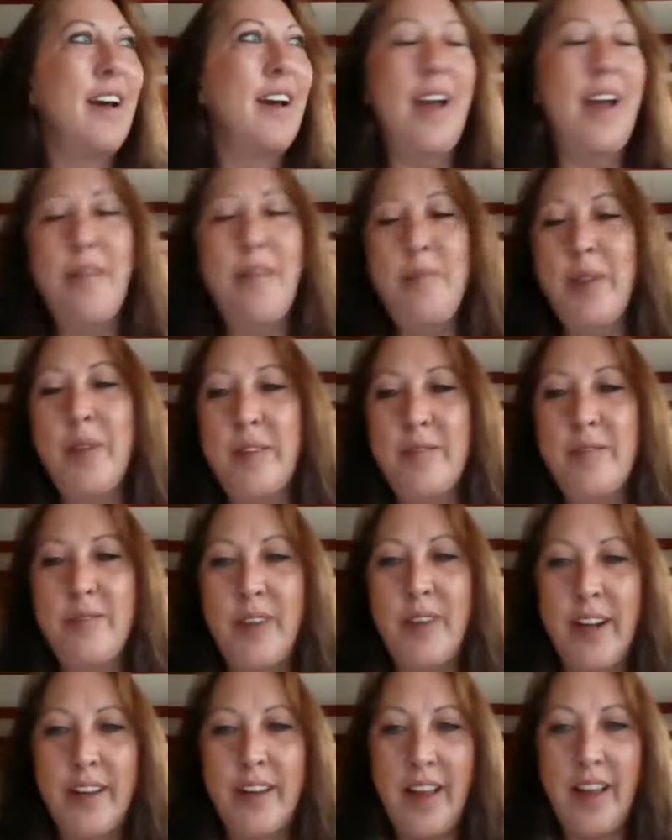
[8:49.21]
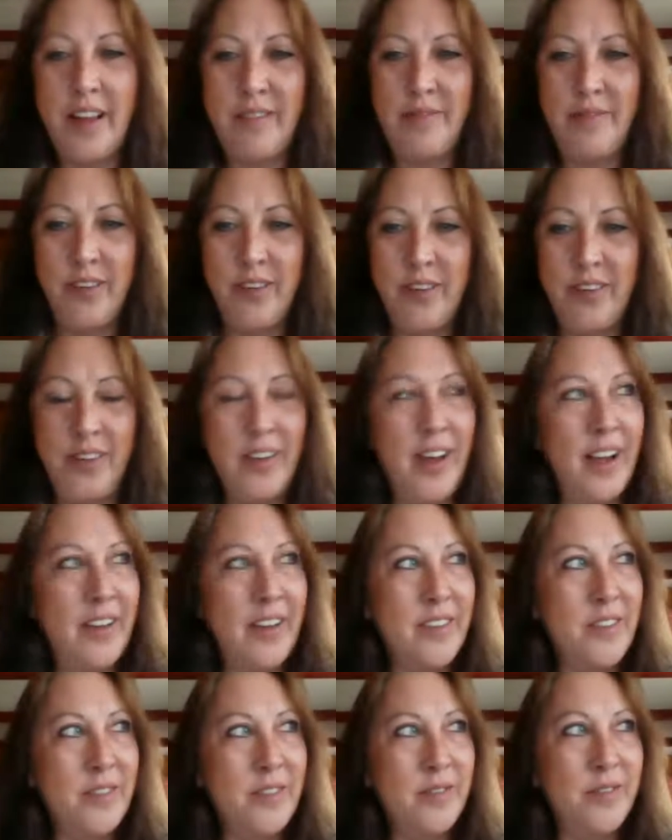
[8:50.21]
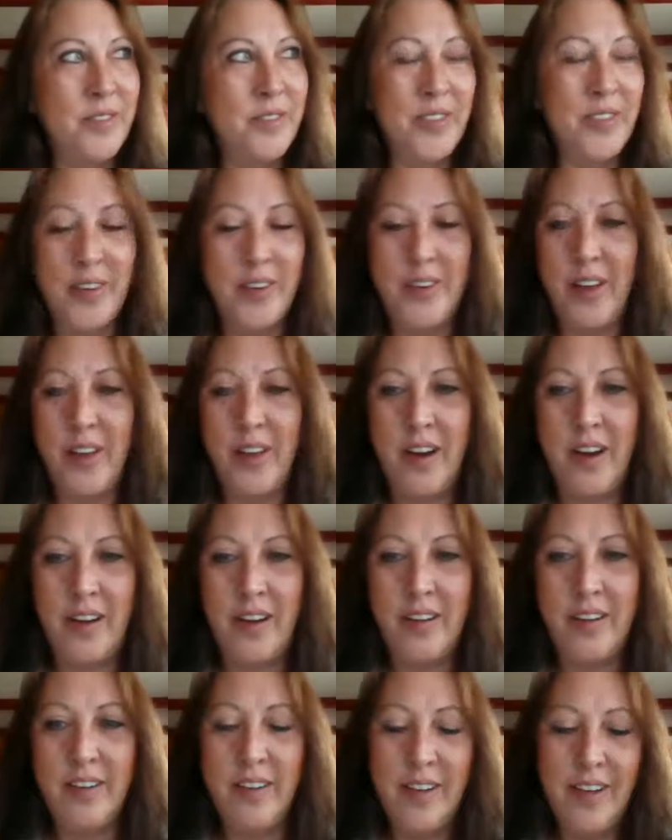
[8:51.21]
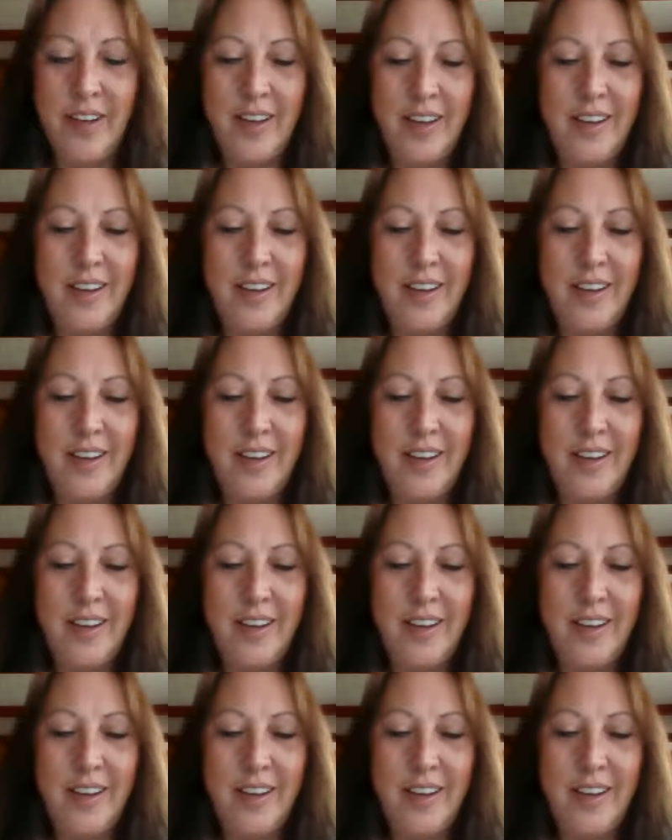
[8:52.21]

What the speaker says: I've been afraid of that funnelizer for so long,